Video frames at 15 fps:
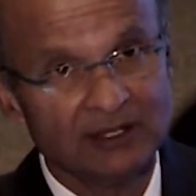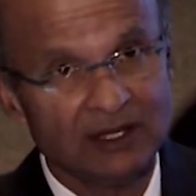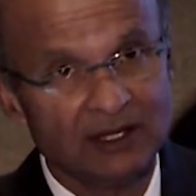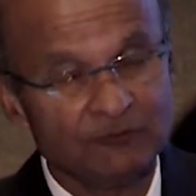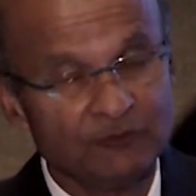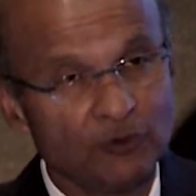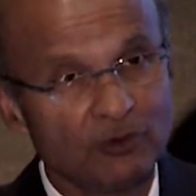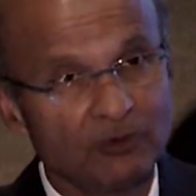
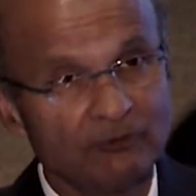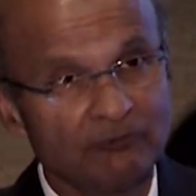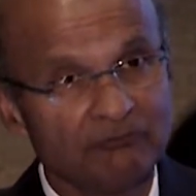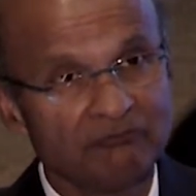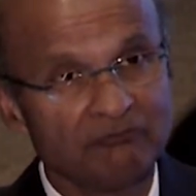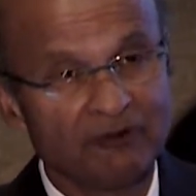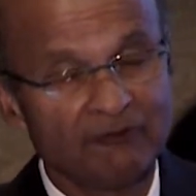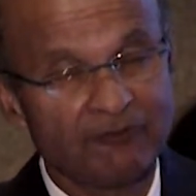and for
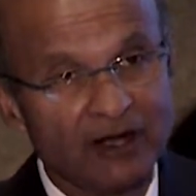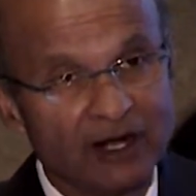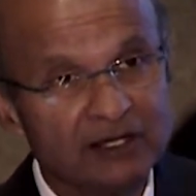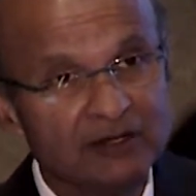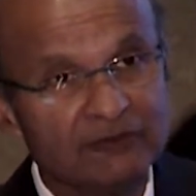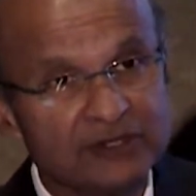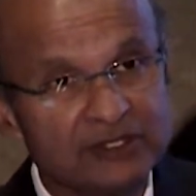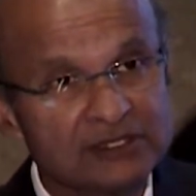a variety
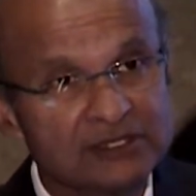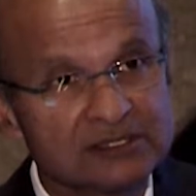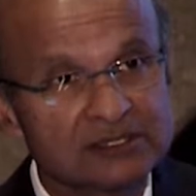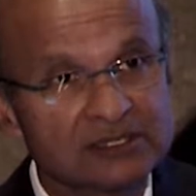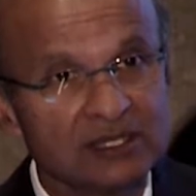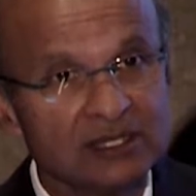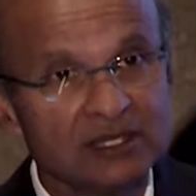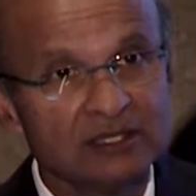of
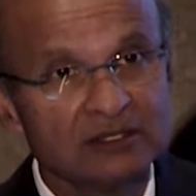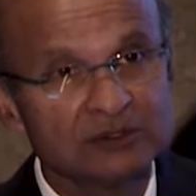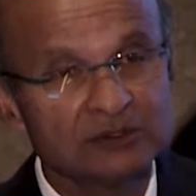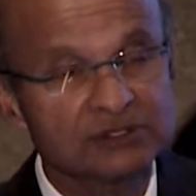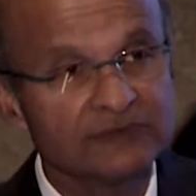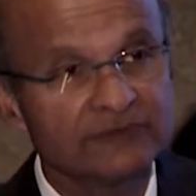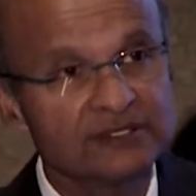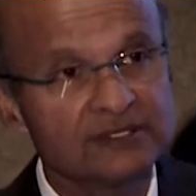reasons,
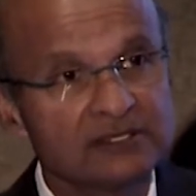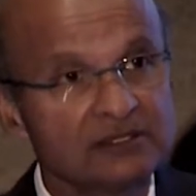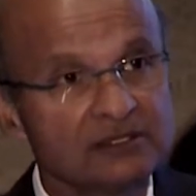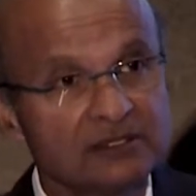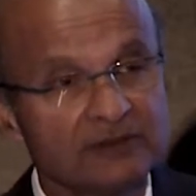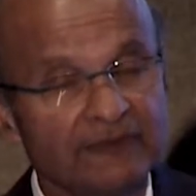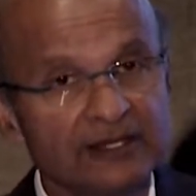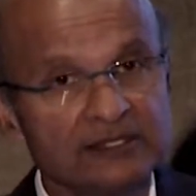those
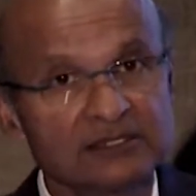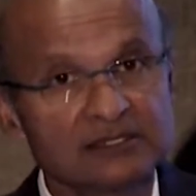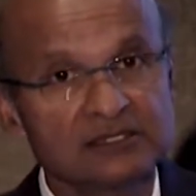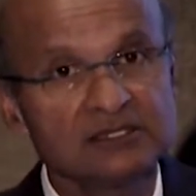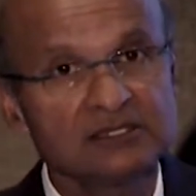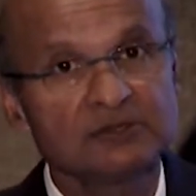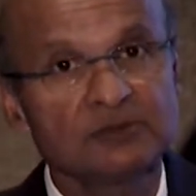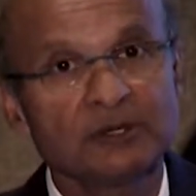devices
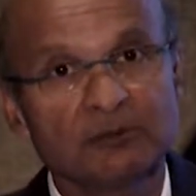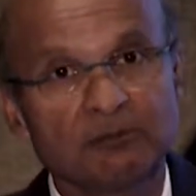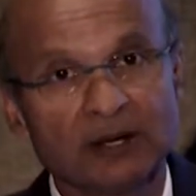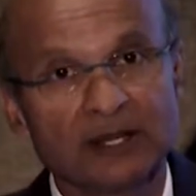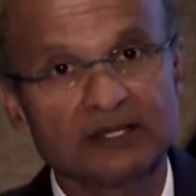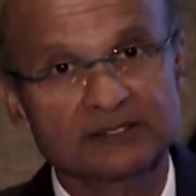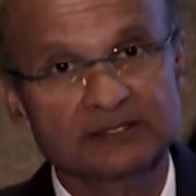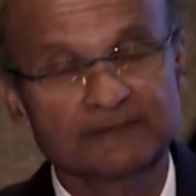need to be
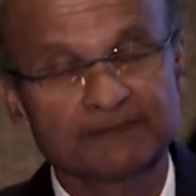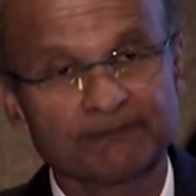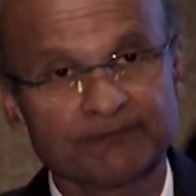replaced.